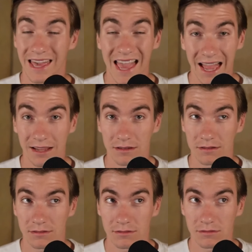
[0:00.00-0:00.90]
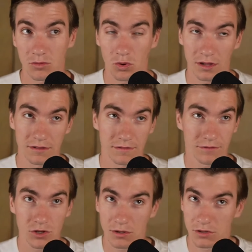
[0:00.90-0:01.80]
can't, or
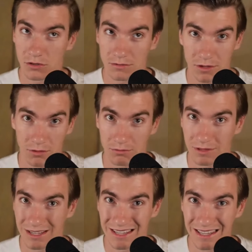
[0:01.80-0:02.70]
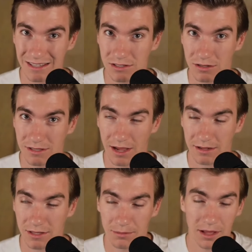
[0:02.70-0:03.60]
he's showing, the knee starts to
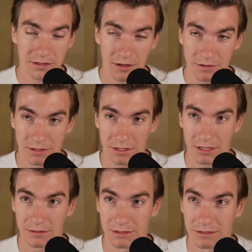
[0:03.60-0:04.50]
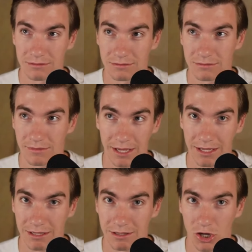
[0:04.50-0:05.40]
act up, that's obviously
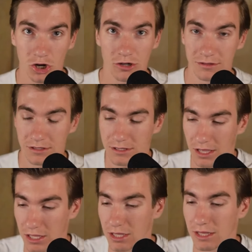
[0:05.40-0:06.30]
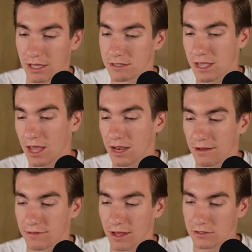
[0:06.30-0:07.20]
like curtains. Like, he just can't
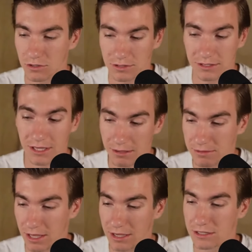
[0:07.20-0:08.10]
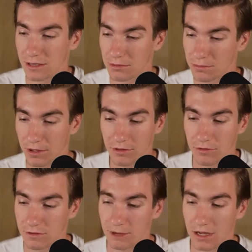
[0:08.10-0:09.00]
have that. So it seems like he's able to play
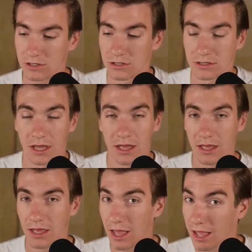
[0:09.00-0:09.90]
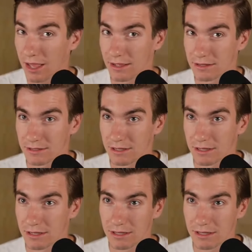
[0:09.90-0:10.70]
through these matches and